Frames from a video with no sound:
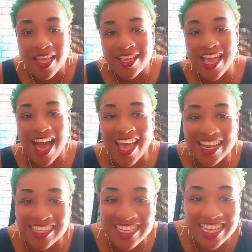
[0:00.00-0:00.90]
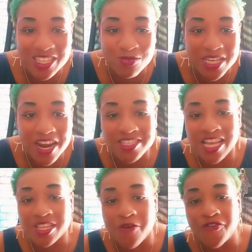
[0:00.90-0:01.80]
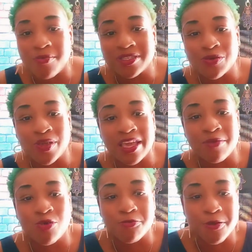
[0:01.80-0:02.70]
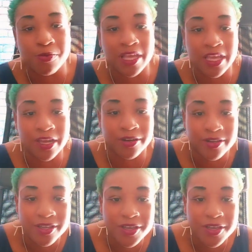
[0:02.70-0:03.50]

Y'all got to get them shares out there for me so we can get more people in here.